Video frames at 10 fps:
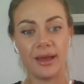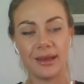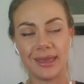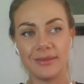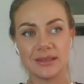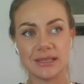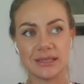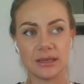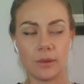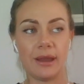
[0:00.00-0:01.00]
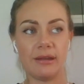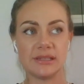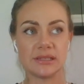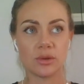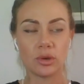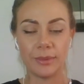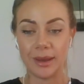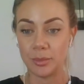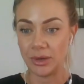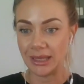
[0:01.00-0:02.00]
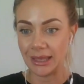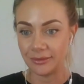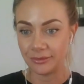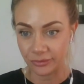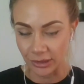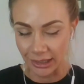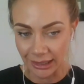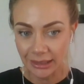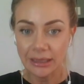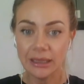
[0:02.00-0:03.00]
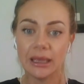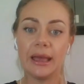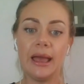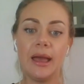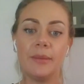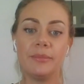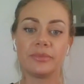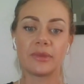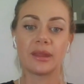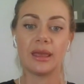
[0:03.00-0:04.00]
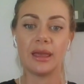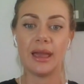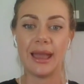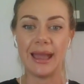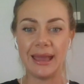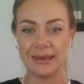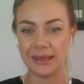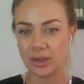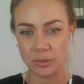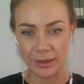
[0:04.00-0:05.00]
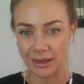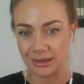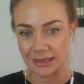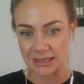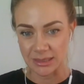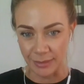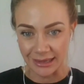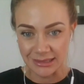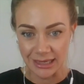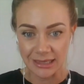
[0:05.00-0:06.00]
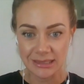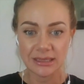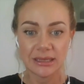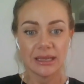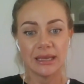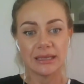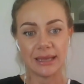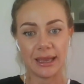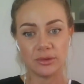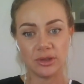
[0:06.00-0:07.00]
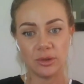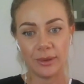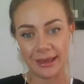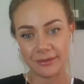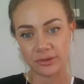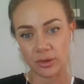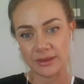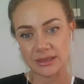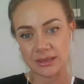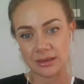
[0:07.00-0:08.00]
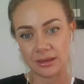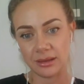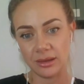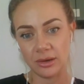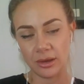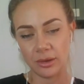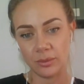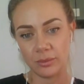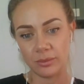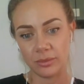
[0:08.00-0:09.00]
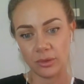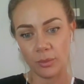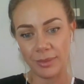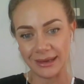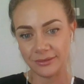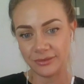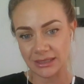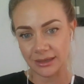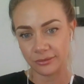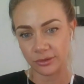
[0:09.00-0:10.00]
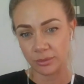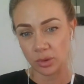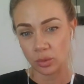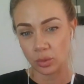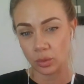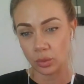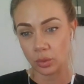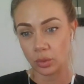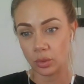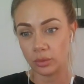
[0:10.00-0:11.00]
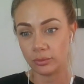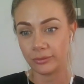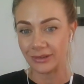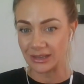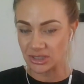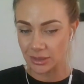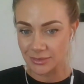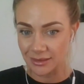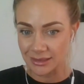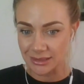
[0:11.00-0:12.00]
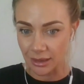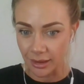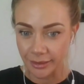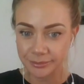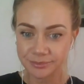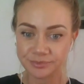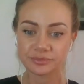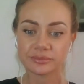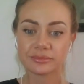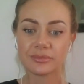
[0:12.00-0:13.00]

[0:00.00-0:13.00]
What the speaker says: But again, this is in Aquarius and it's all about breaking free. And it could be unexpected. Now, you have got this, you know, you're benefiting from your friendships at this time.